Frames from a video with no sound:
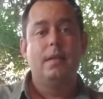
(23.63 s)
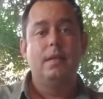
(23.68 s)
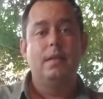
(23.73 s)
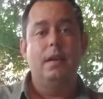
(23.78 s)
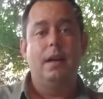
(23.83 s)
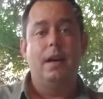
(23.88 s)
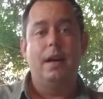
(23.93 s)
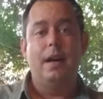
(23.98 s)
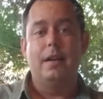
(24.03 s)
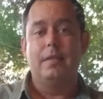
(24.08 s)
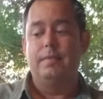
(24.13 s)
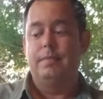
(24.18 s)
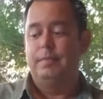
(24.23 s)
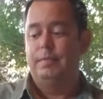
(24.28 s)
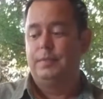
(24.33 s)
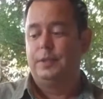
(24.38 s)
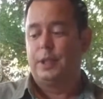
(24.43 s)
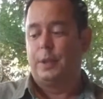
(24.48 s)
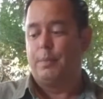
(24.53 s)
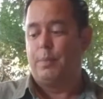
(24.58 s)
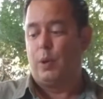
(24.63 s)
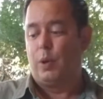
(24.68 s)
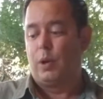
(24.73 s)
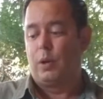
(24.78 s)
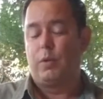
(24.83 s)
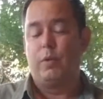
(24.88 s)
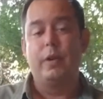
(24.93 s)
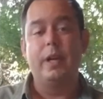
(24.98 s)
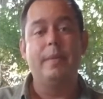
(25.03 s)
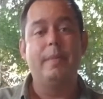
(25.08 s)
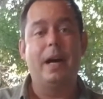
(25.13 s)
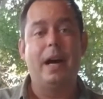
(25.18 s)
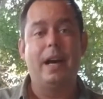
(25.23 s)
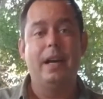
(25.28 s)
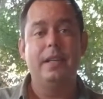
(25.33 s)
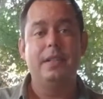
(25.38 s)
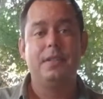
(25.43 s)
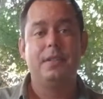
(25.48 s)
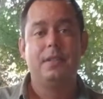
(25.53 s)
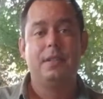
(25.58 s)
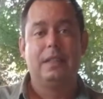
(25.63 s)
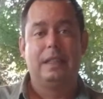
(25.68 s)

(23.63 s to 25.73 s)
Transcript: some pork ribeyes.